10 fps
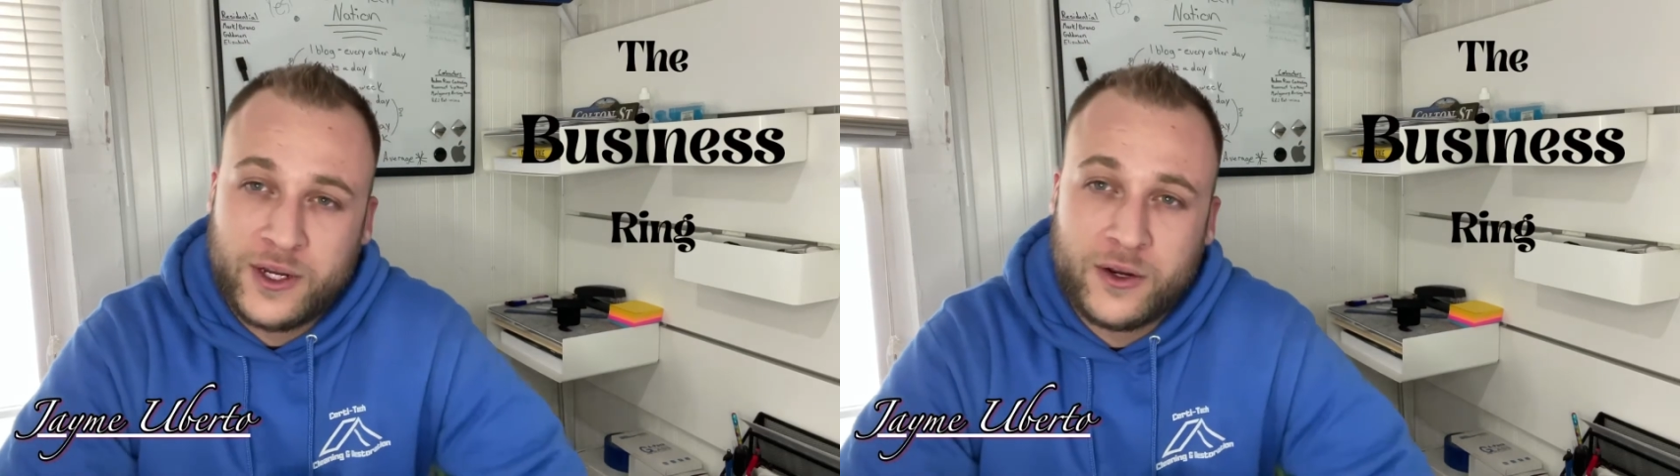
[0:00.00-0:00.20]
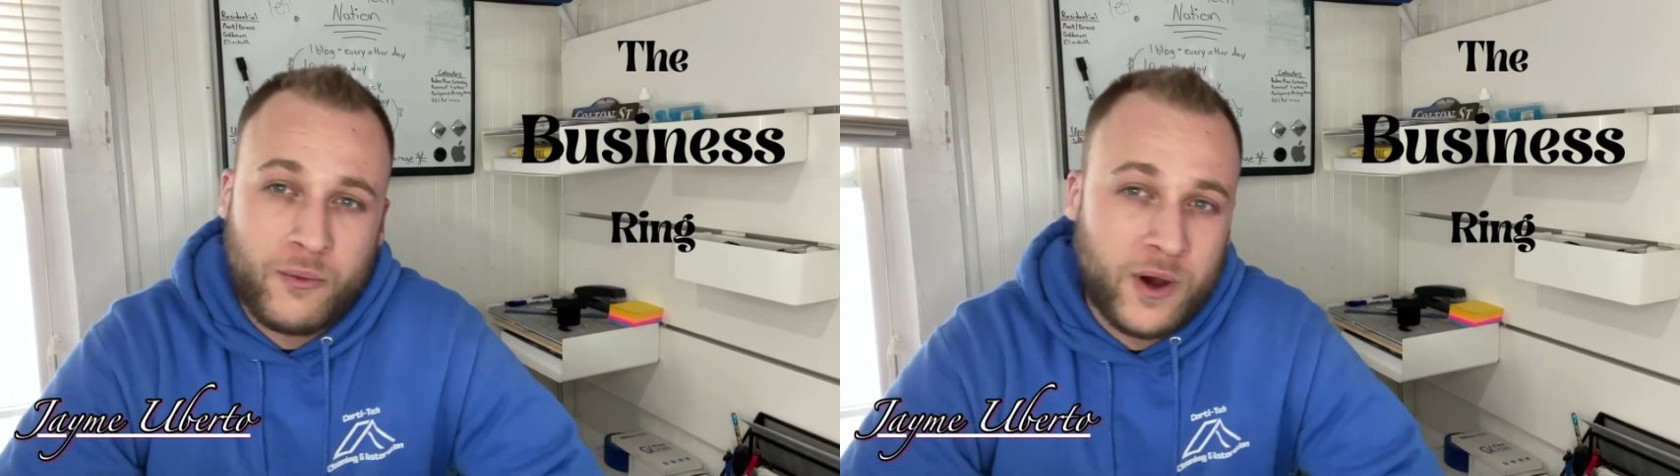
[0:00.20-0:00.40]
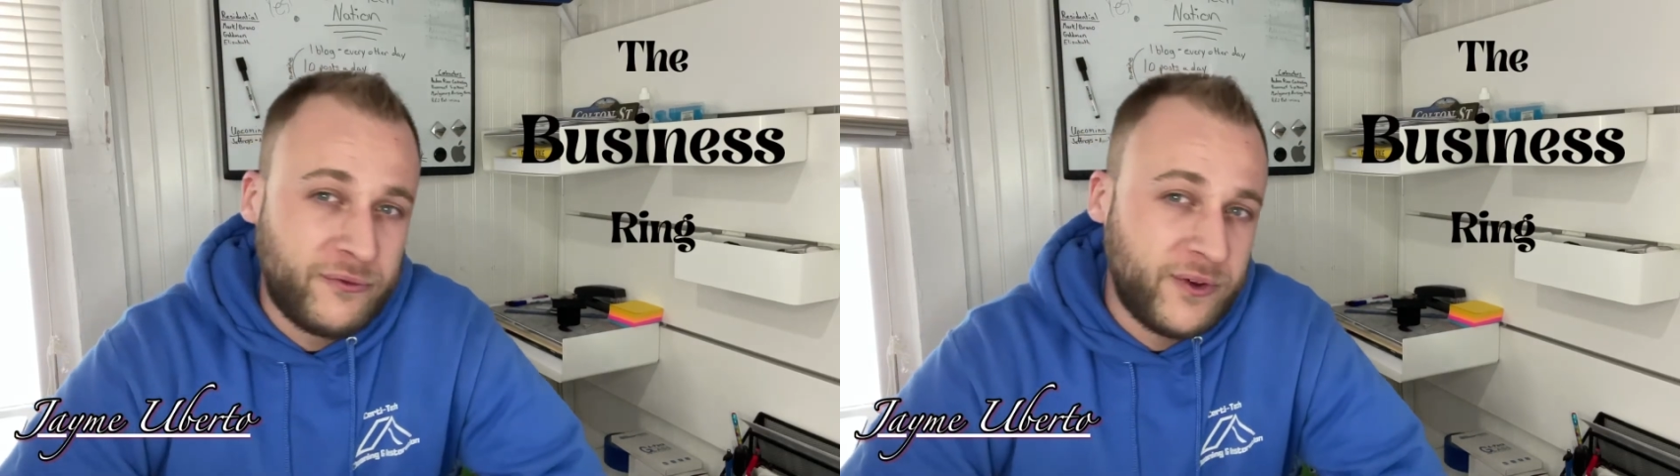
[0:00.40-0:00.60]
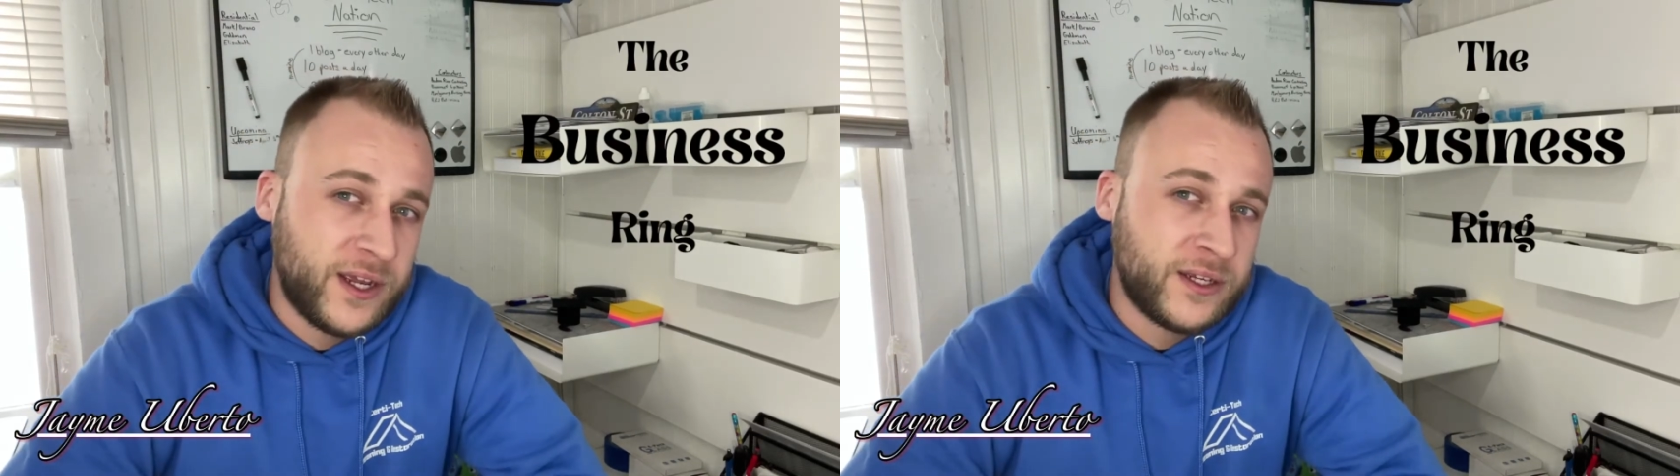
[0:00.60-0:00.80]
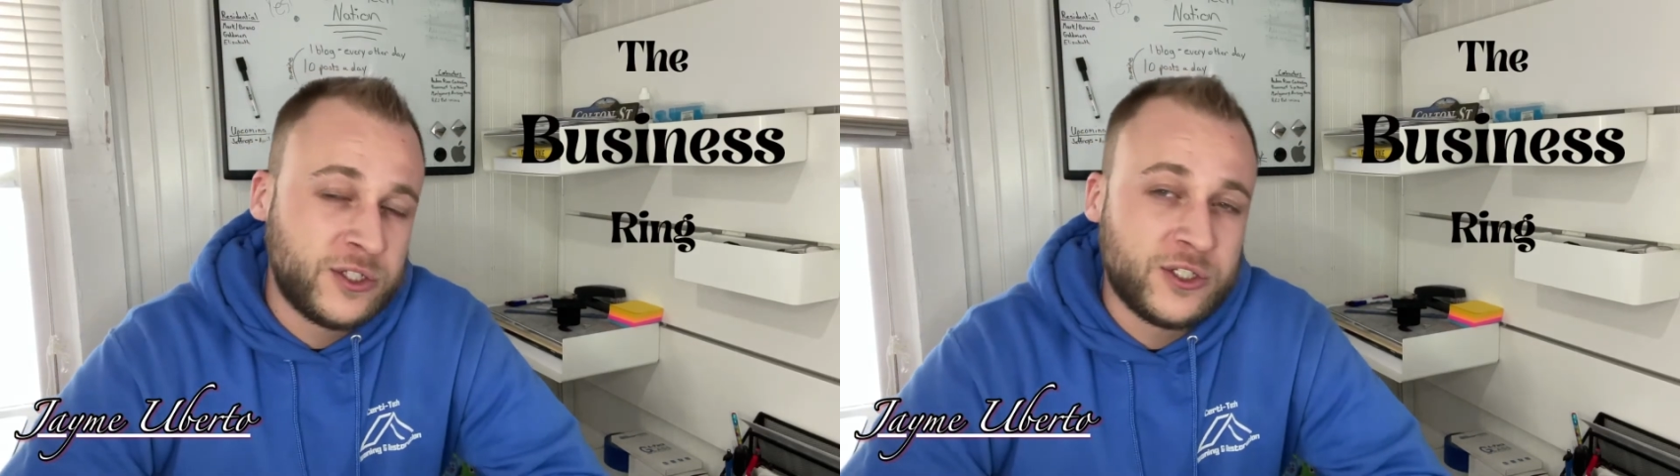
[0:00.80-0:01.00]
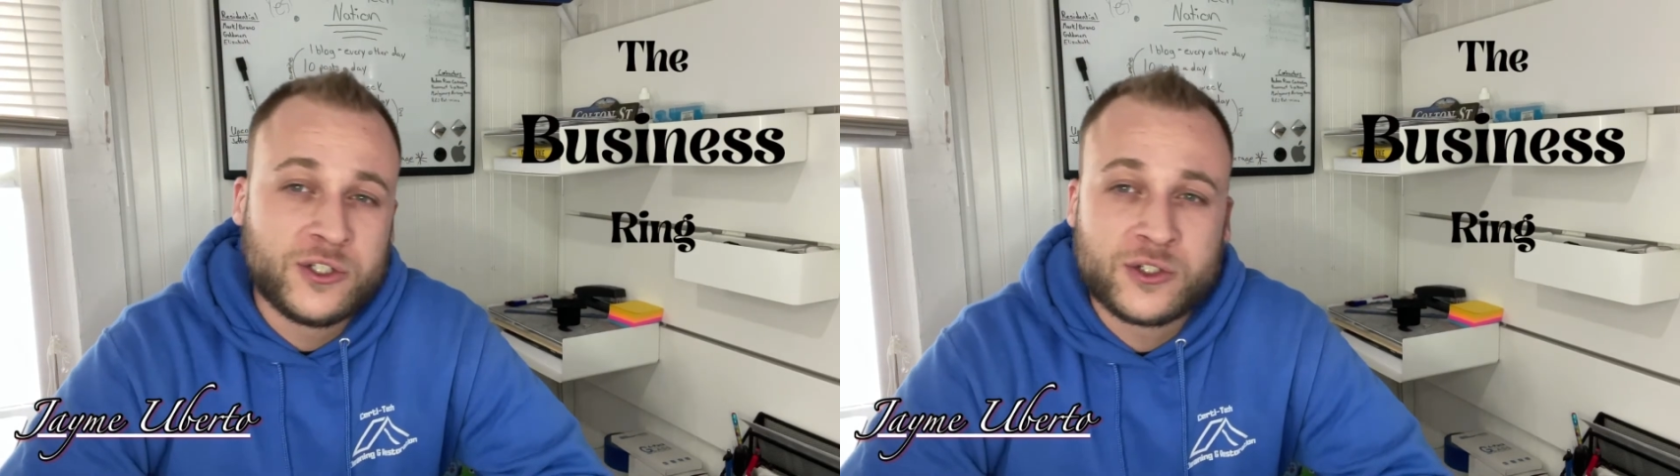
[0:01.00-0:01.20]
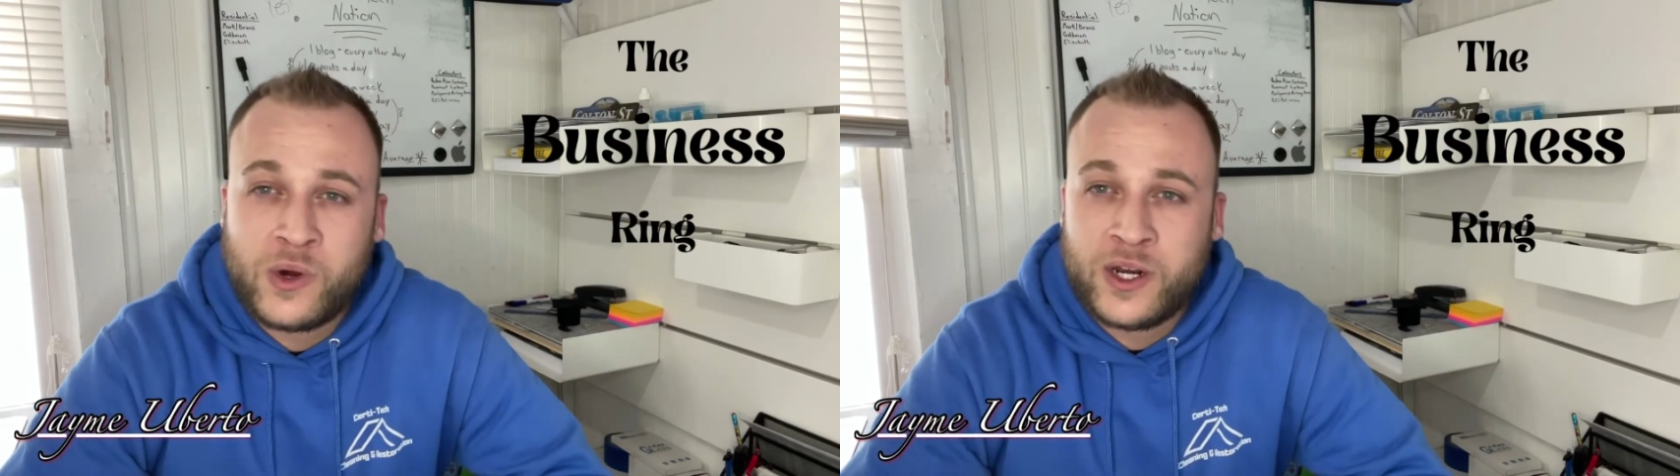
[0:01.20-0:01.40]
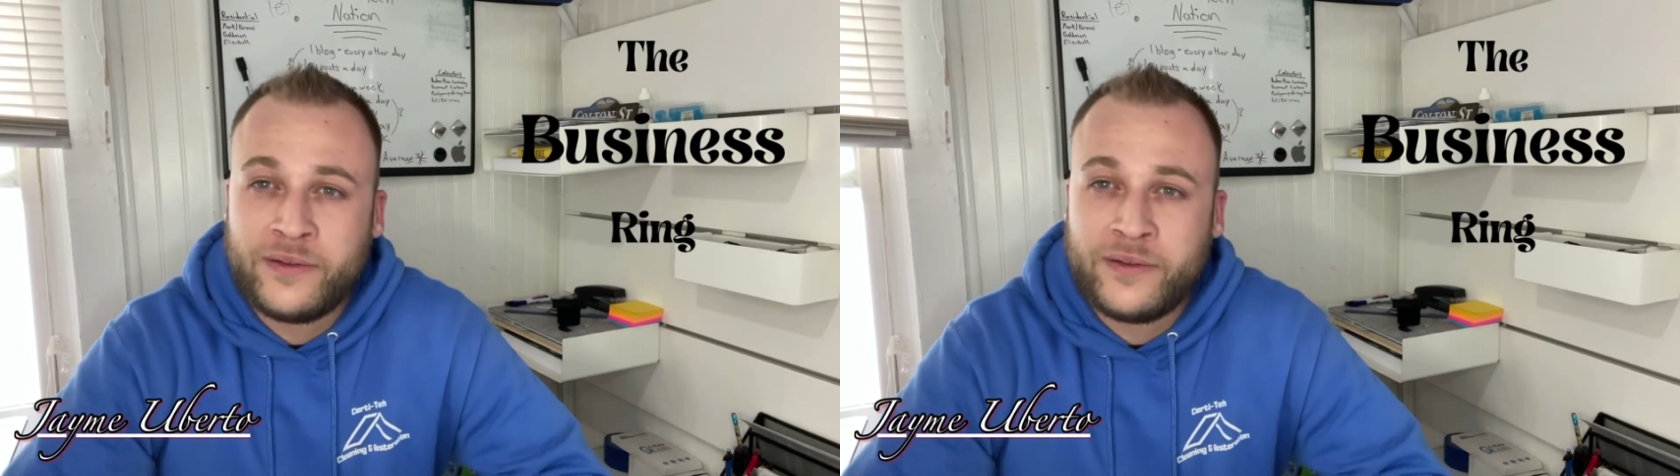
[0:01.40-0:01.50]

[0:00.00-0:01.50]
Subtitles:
You don't want fans, you just want